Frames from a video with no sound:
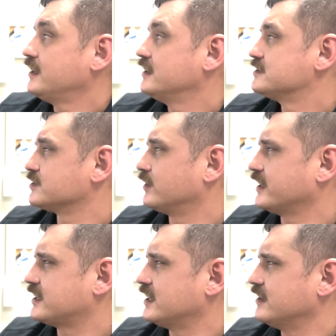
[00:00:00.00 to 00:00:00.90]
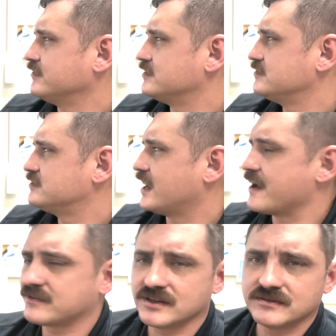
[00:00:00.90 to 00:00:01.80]
so like to
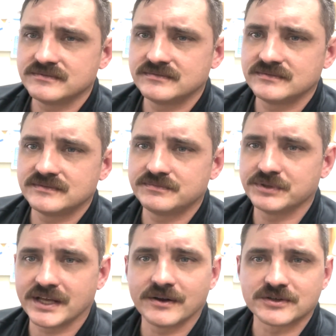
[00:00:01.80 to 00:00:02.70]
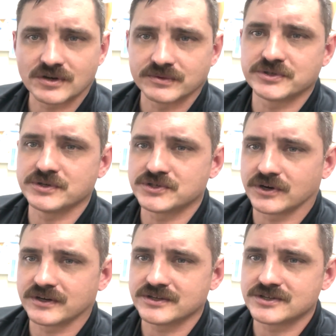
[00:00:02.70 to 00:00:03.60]
have to put that on a troubleshooting
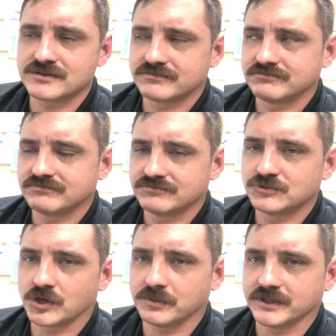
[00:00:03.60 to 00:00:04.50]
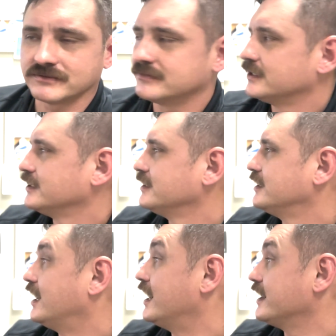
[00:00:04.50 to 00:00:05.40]
chart is troubling.
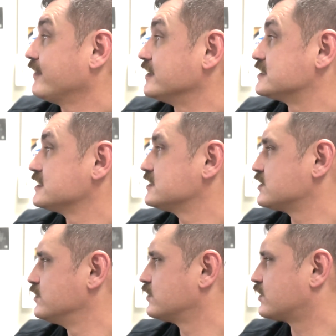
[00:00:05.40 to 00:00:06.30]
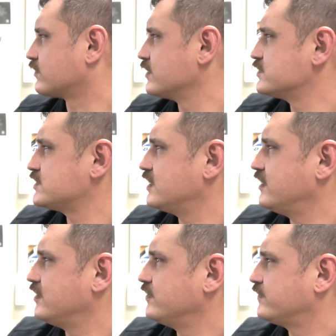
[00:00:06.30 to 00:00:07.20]
Anyways, so corrosion
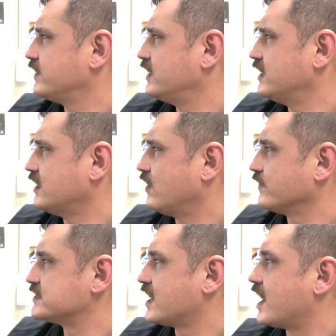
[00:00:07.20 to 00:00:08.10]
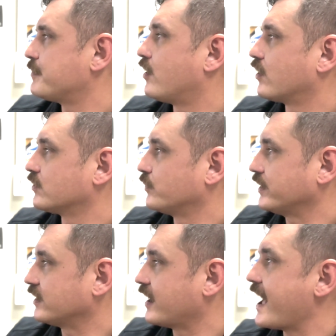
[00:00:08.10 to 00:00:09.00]
of on the top
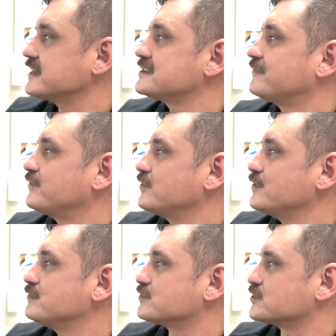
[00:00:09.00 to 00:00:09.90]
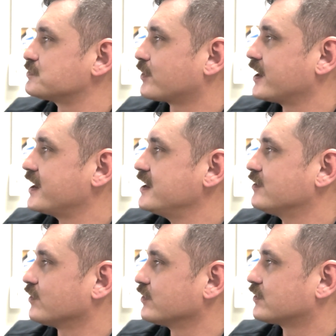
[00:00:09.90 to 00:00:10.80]
hardware, acid fumes or spray
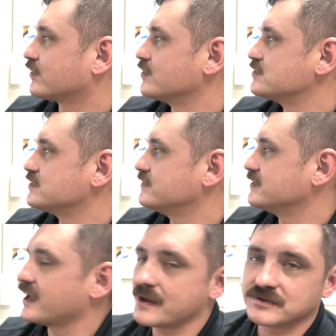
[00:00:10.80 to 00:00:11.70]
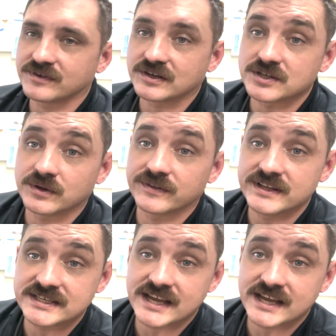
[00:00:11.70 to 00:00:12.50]
or other corrosive in the atmosphere. So this